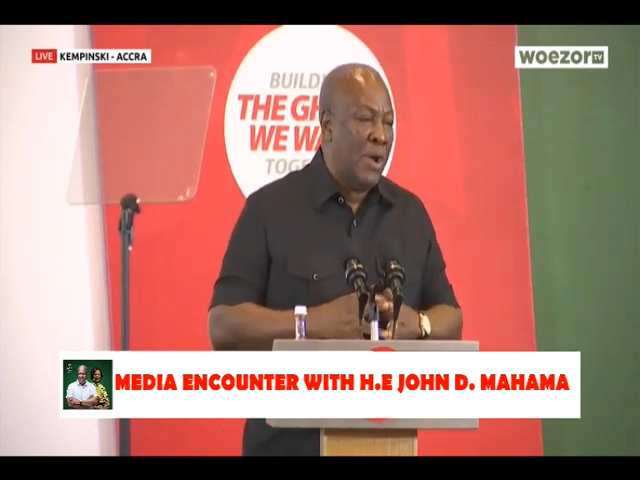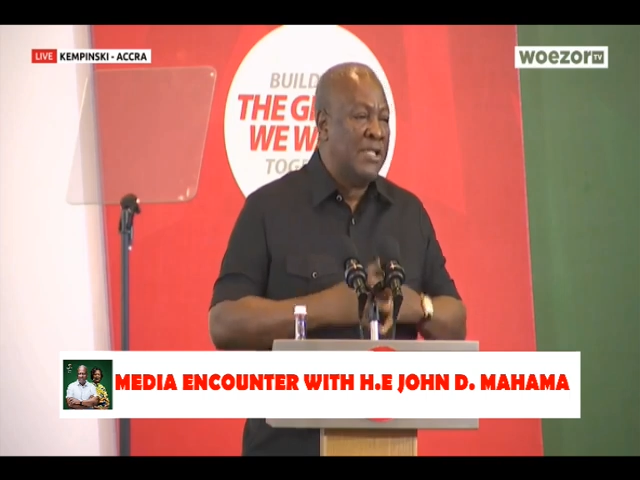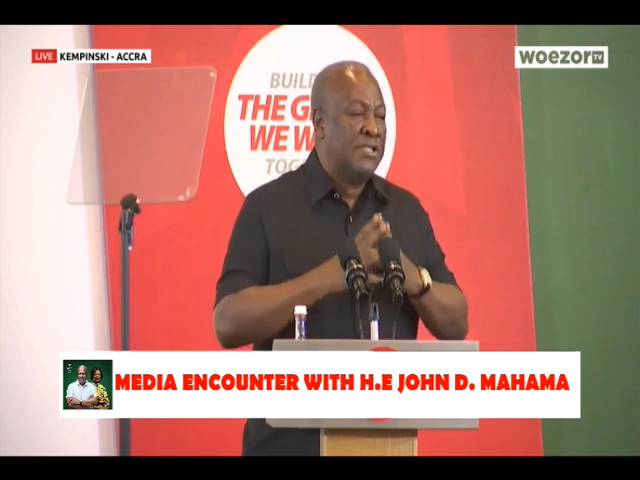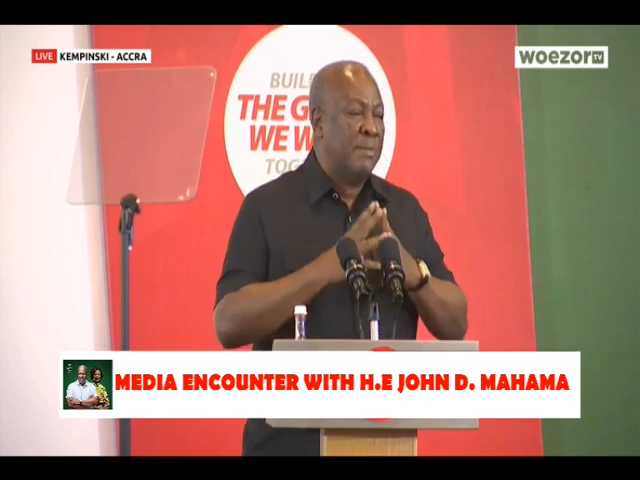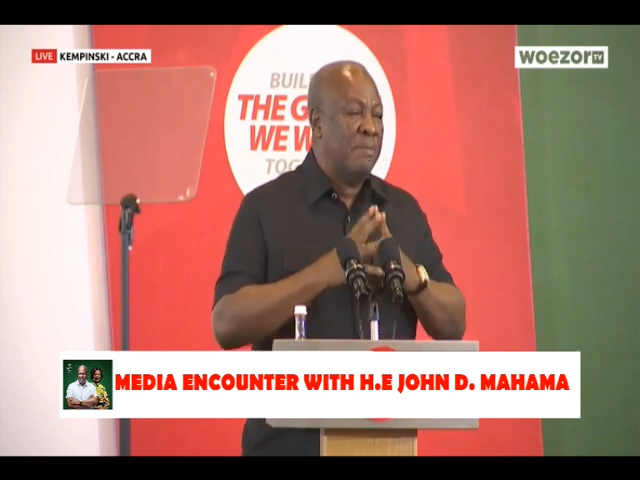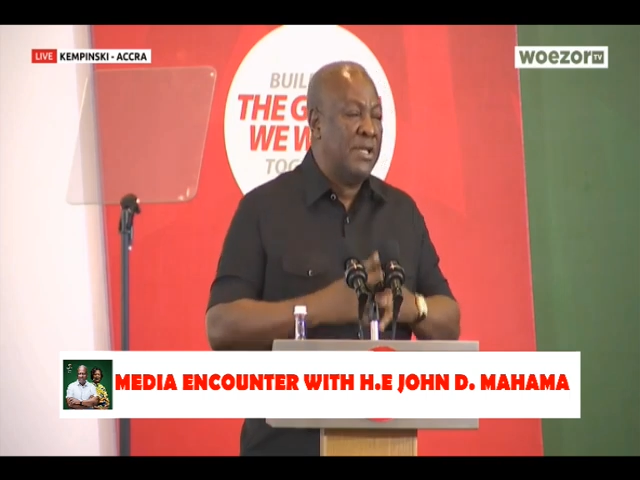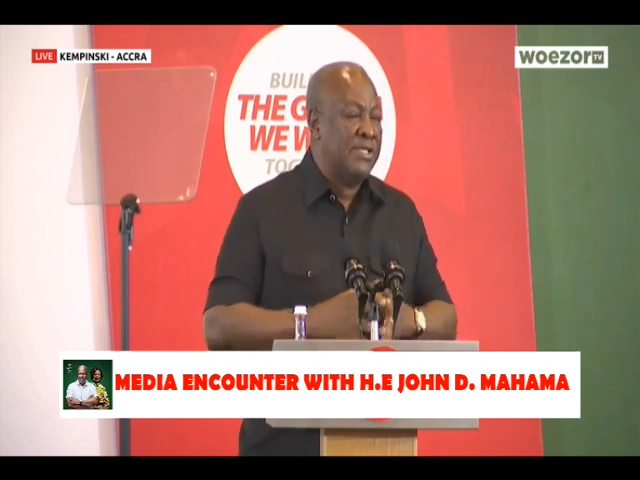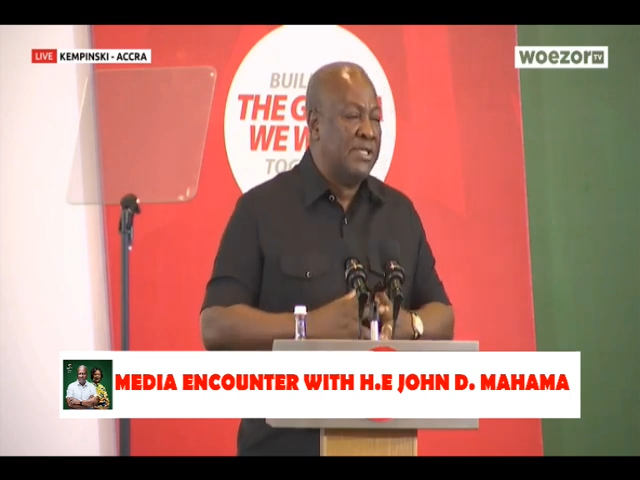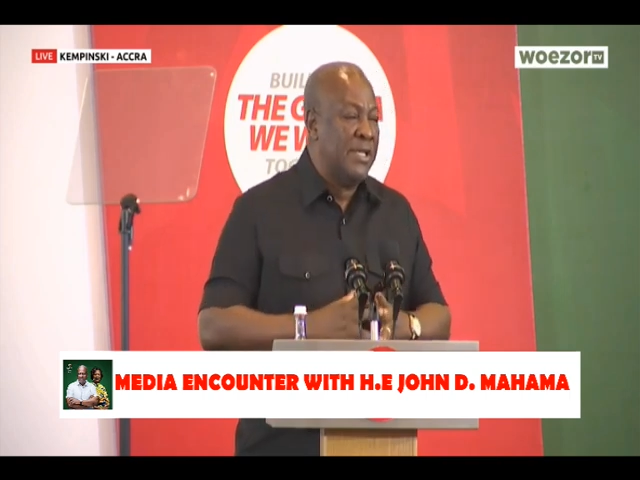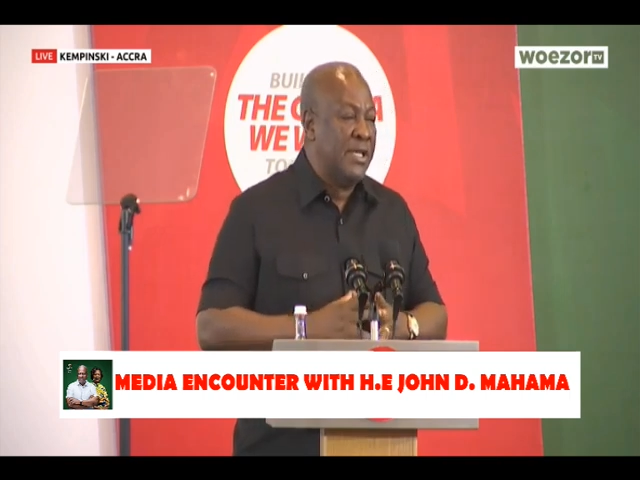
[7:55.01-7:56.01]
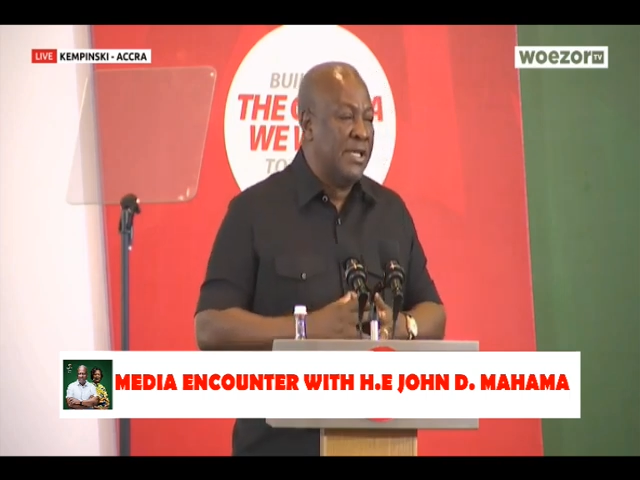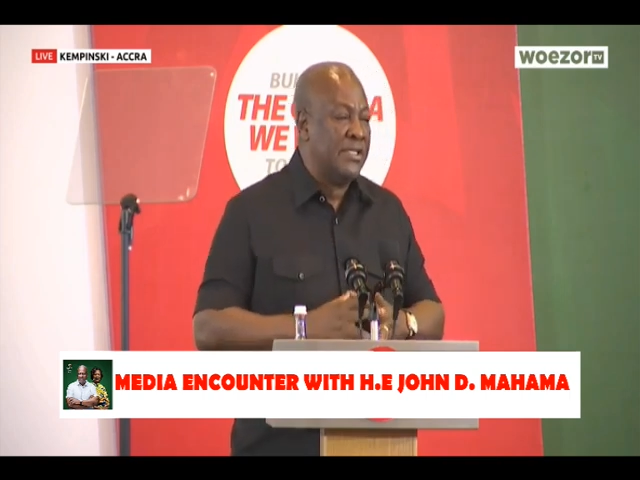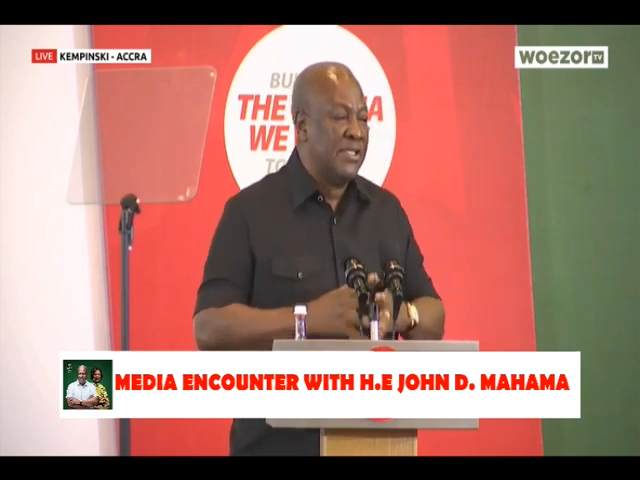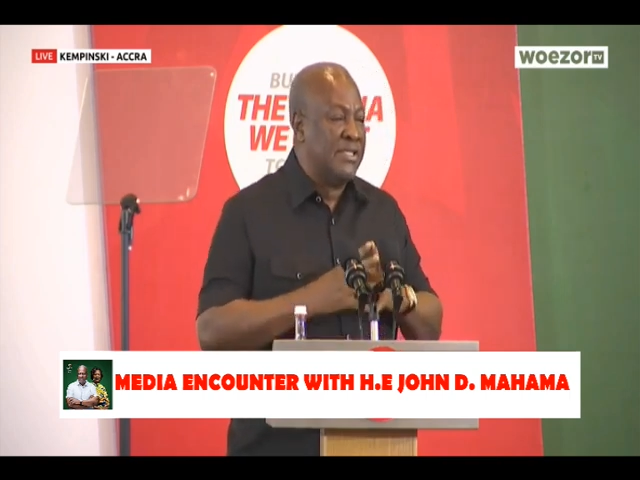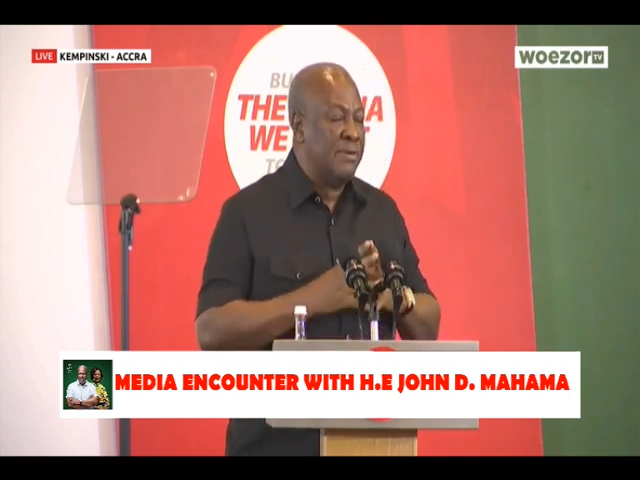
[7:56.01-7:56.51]
Once the policy
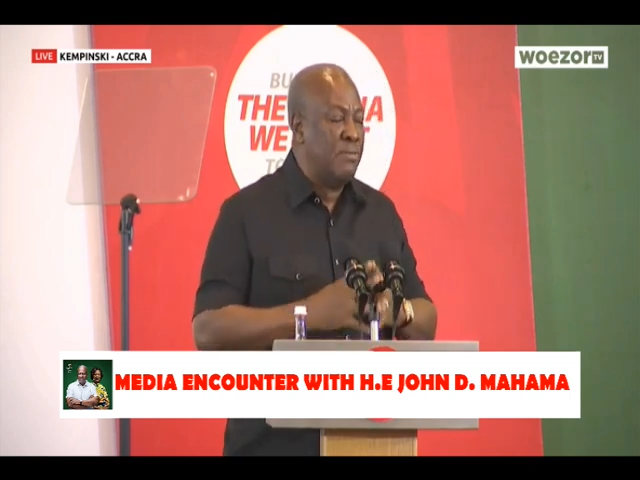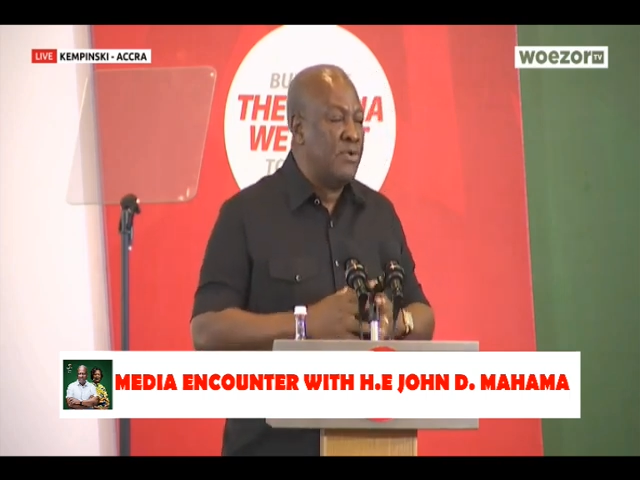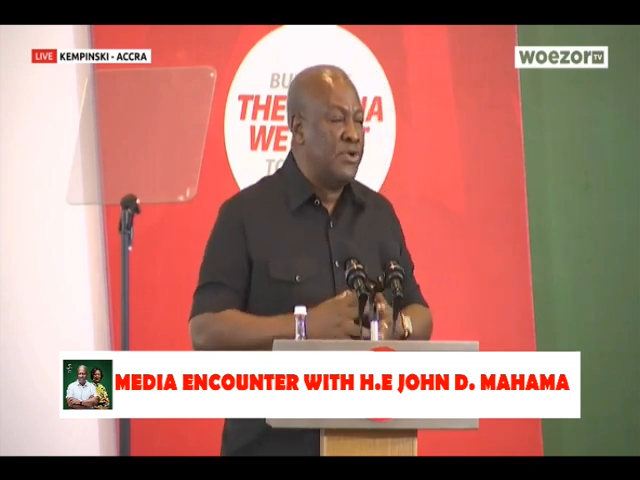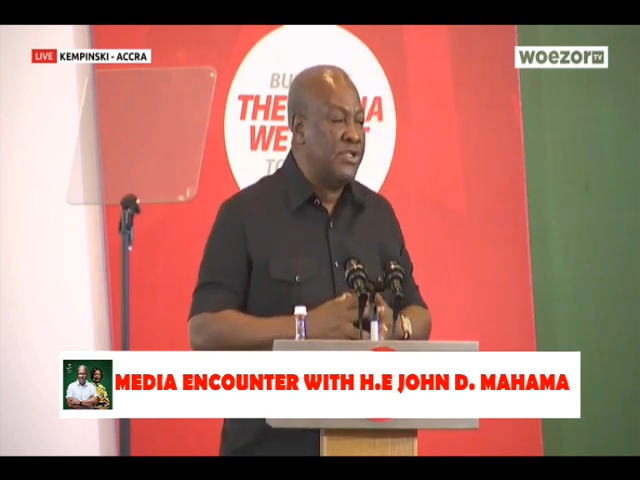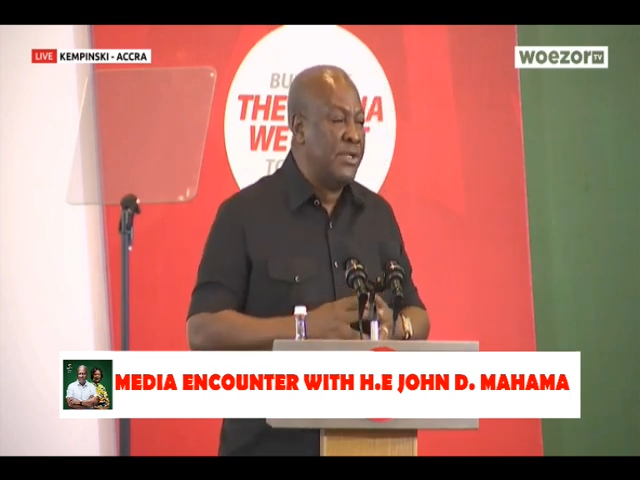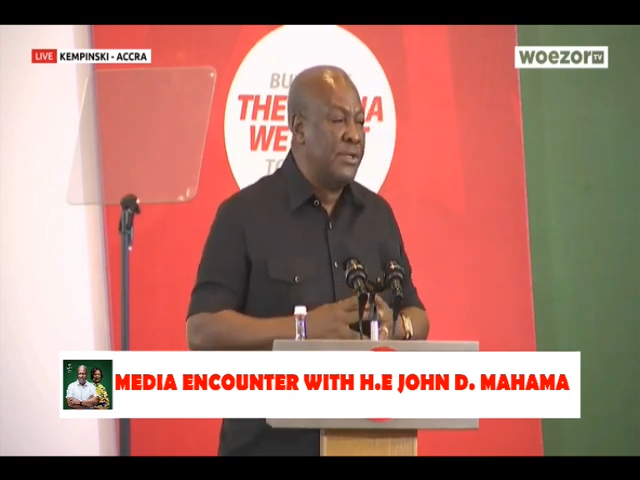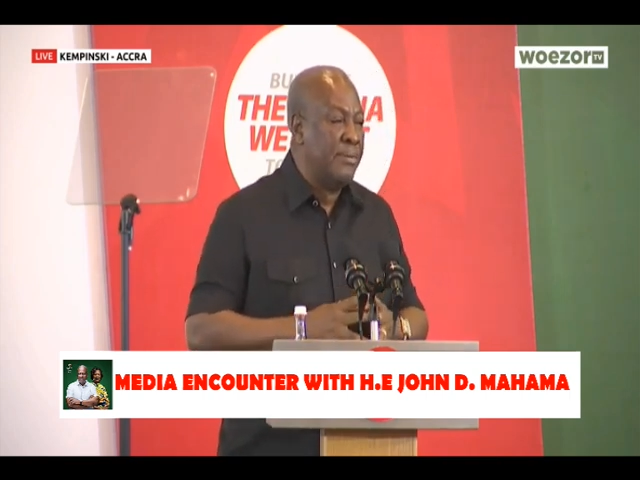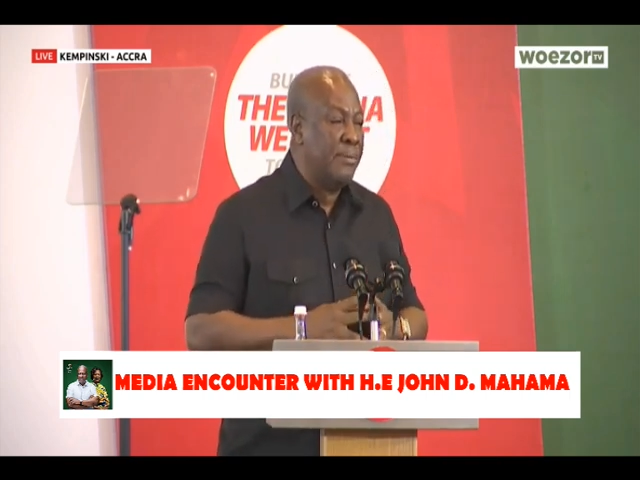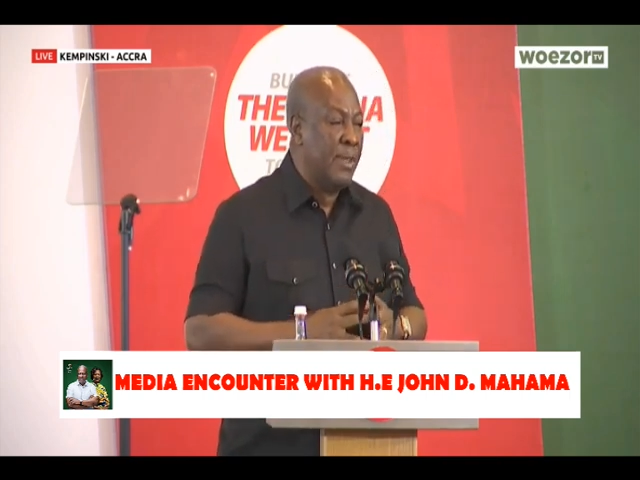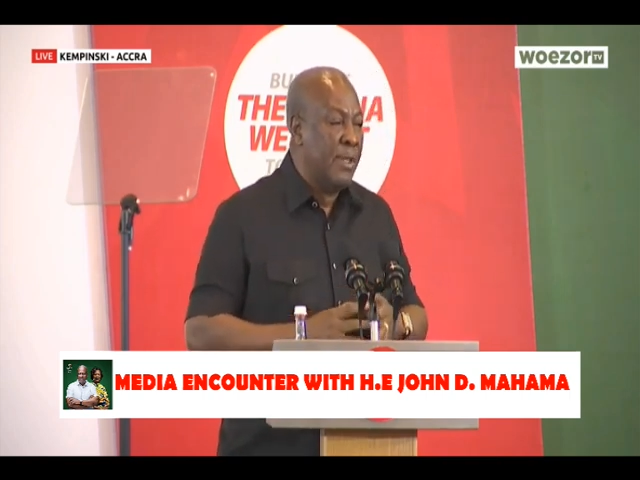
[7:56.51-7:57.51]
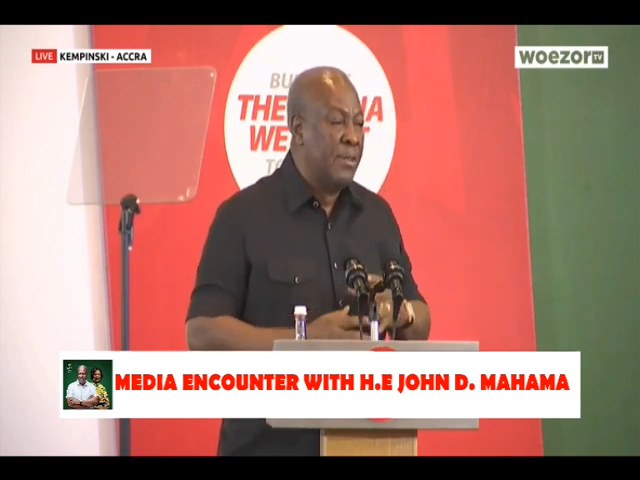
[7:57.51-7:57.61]
is set in motion,